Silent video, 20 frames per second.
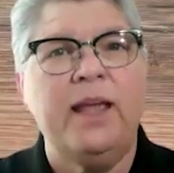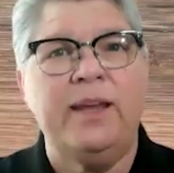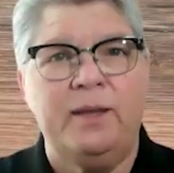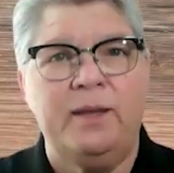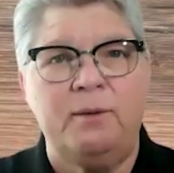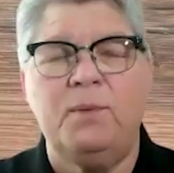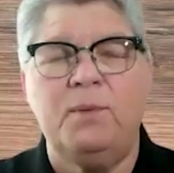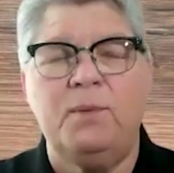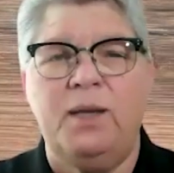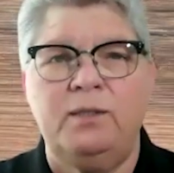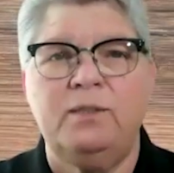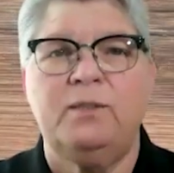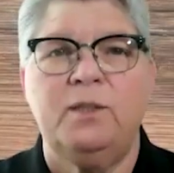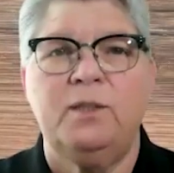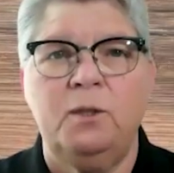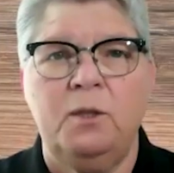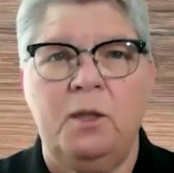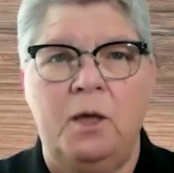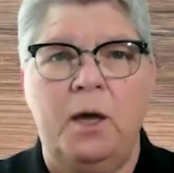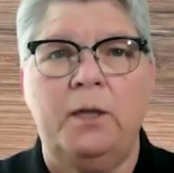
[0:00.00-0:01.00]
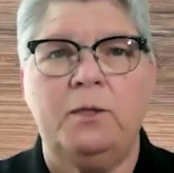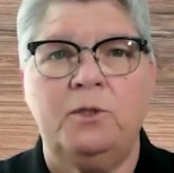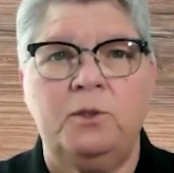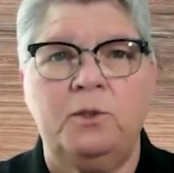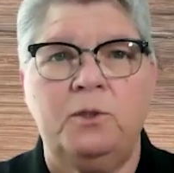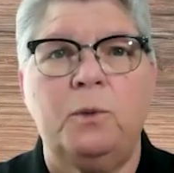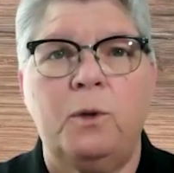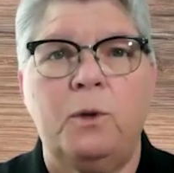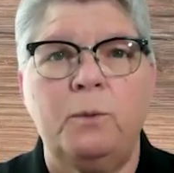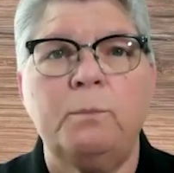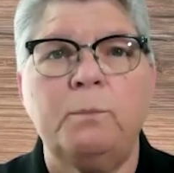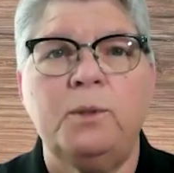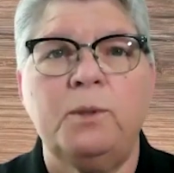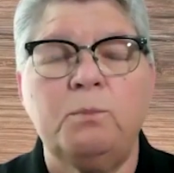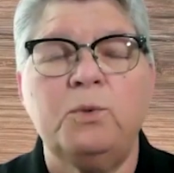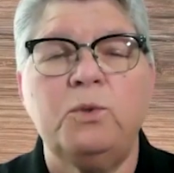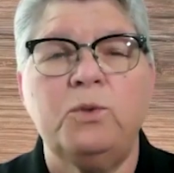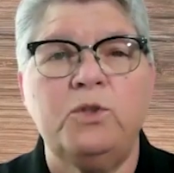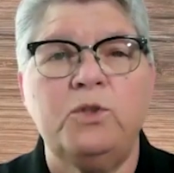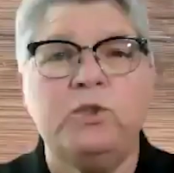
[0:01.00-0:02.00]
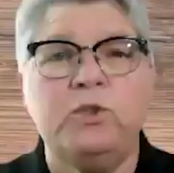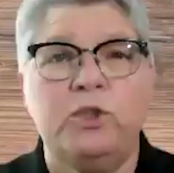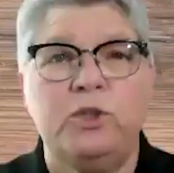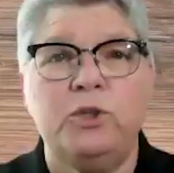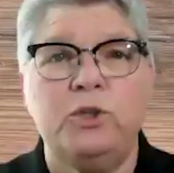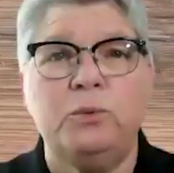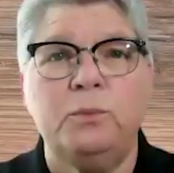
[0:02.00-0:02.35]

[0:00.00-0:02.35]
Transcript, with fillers: And it means a lot to our members too.